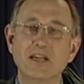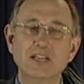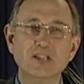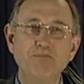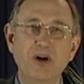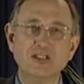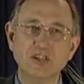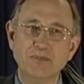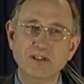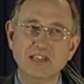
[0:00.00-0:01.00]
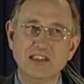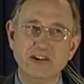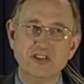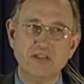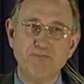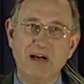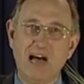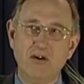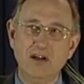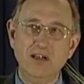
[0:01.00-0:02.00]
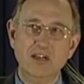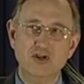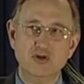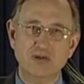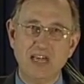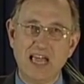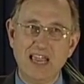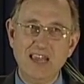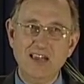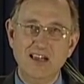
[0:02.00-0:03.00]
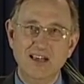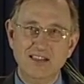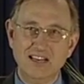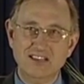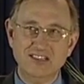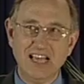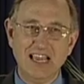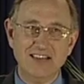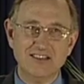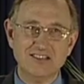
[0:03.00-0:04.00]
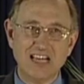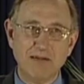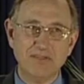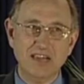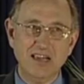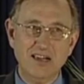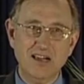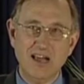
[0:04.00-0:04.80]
Is it possible that there is a power today that is saying the same thing?